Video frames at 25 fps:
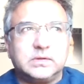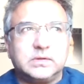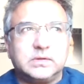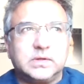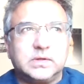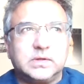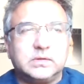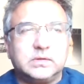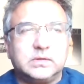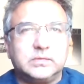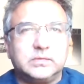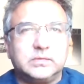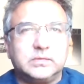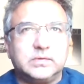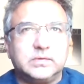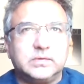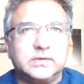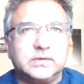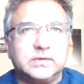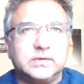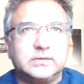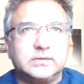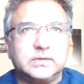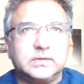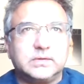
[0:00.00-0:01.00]
Not culture,
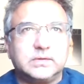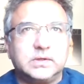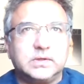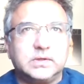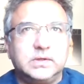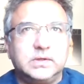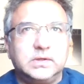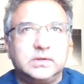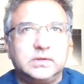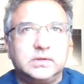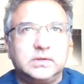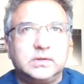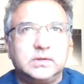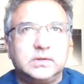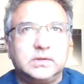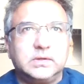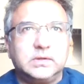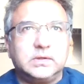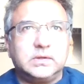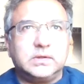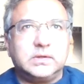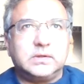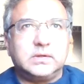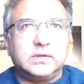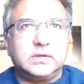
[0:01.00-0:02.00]
not society,
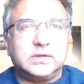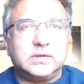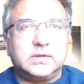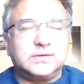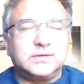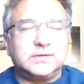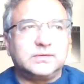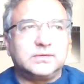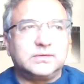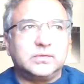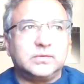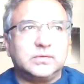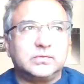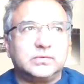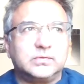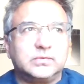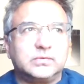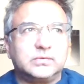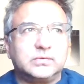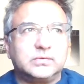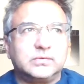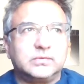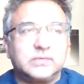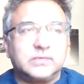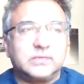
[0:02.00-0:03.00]
not the social
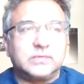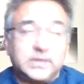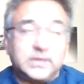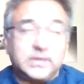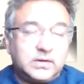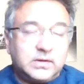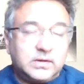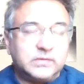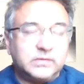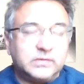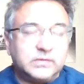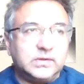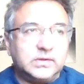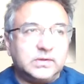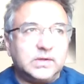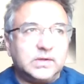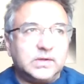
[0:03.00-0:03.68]
psychology,